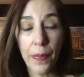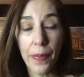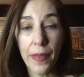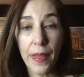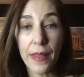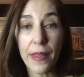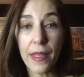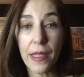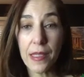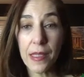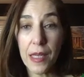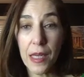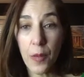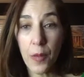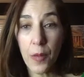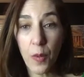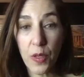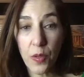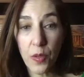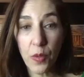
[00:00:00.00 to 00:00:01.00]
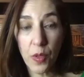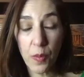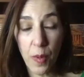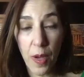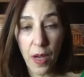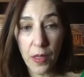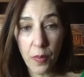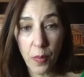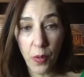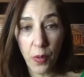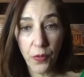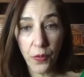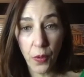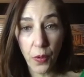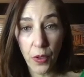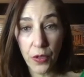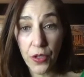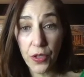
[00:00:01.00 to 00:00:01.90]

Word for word: that this team was responsible for.